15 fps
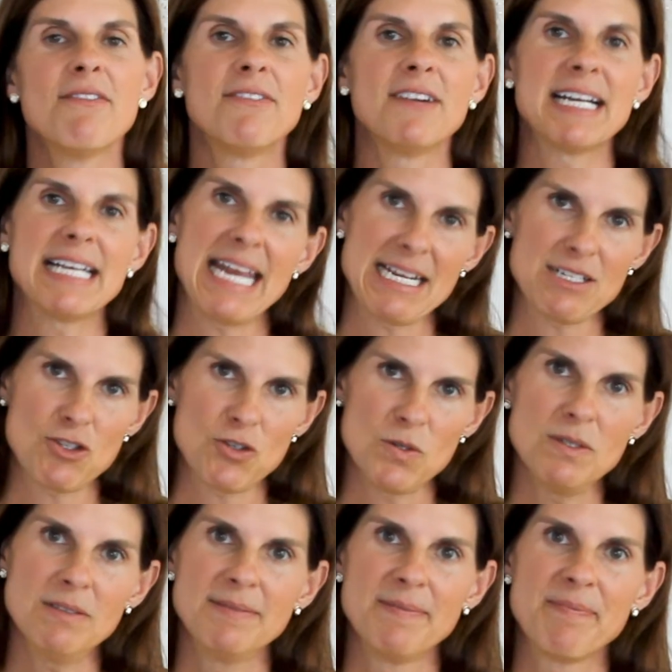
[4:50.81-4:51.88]

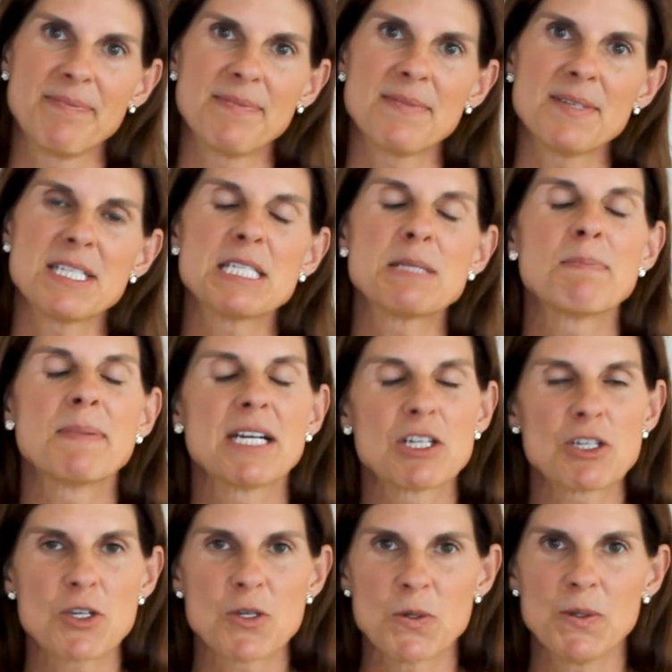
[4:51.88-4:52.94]
financial,
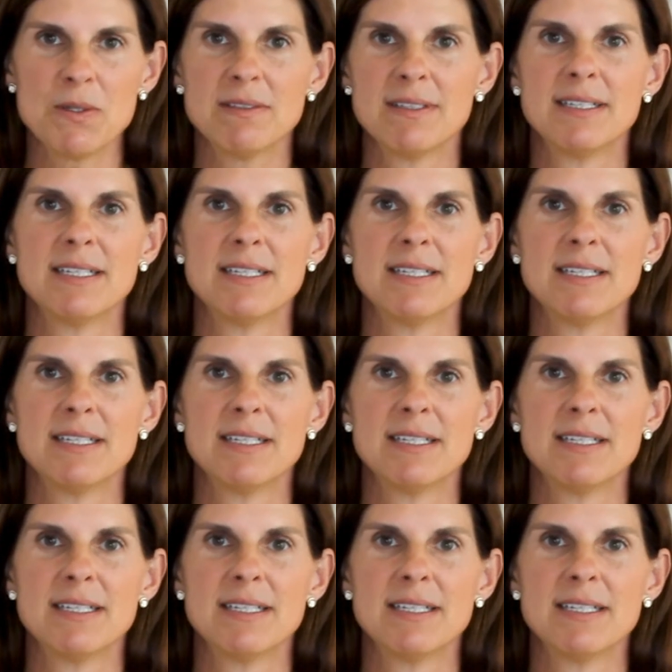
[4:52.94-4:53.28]
spiritual,